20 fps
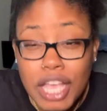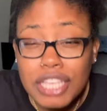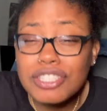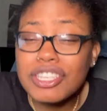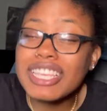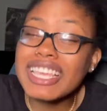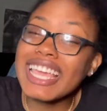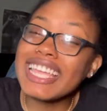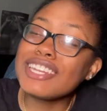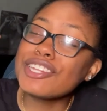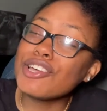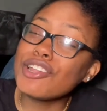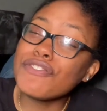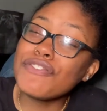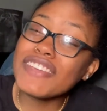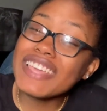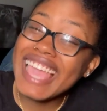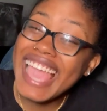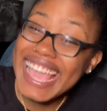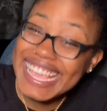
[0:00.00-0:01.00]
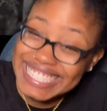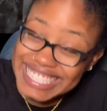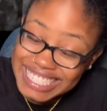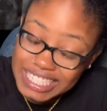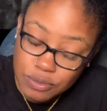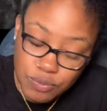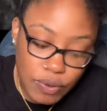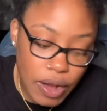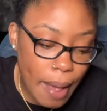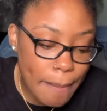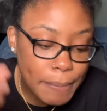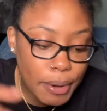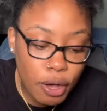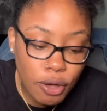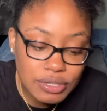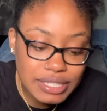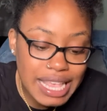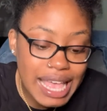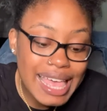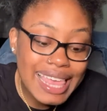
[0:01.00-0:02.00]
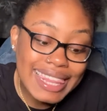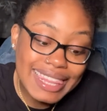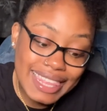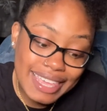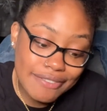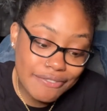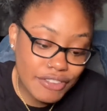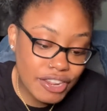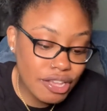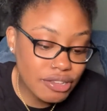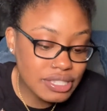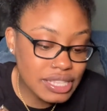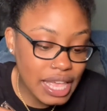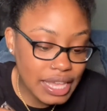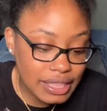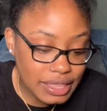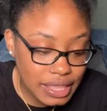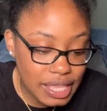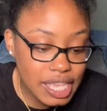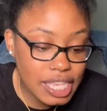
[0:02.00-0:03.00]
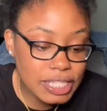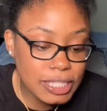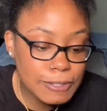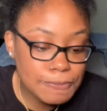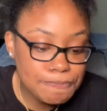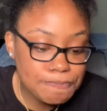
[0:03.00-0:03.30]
to get notifications when I post lit videos like this.